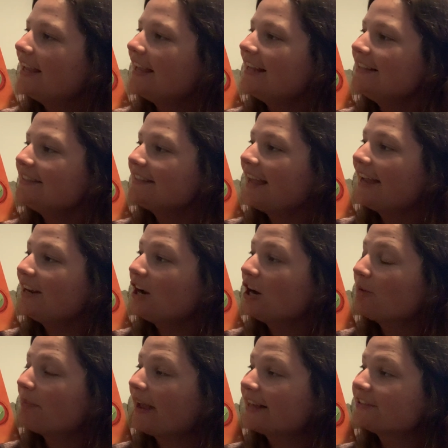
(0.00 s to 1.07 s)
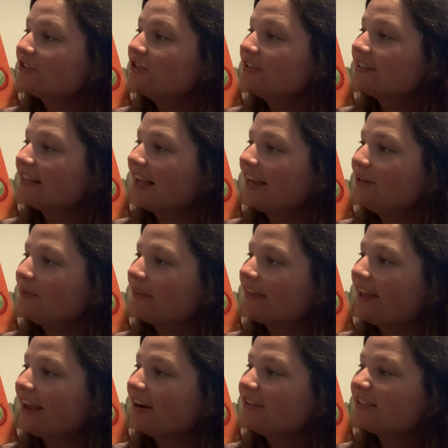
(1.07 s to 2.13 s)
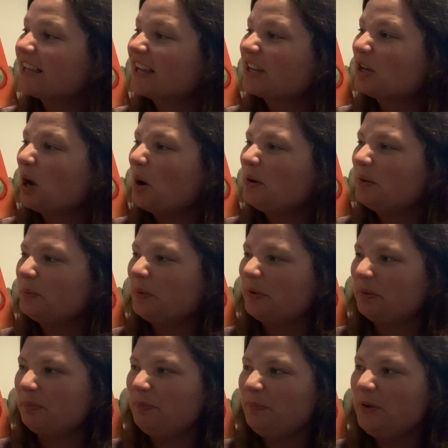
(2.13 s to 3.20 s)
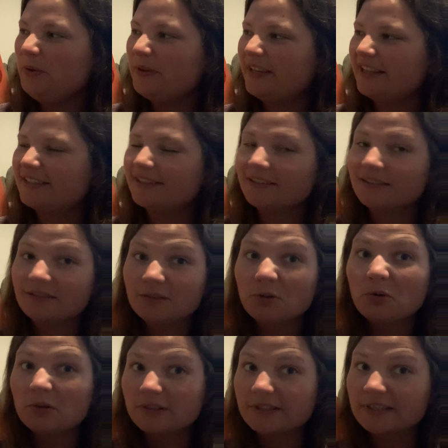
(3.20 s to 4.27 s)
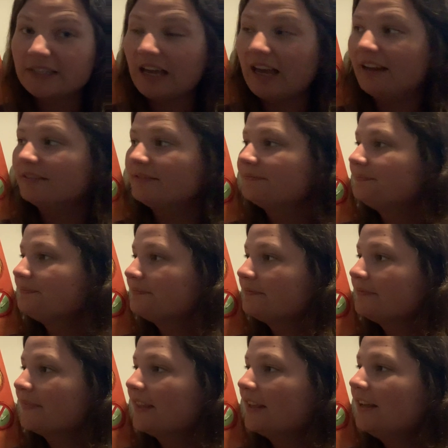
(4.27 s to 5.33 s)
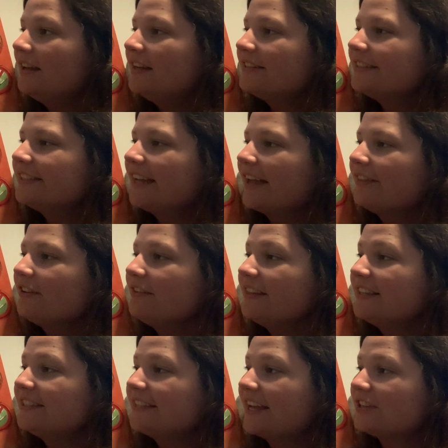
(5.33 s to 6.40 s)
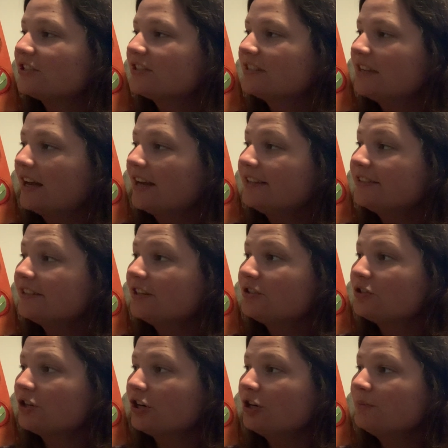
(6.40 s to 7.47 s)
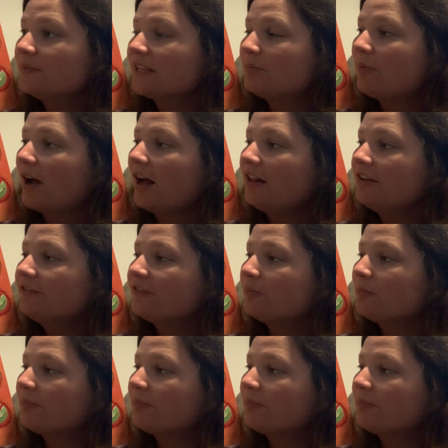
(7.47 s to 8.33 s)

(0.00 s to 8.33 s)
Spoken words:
Inside are passages lined with hairs and coated with mucus, or snot. Together, these catch dust, germs, and pollen from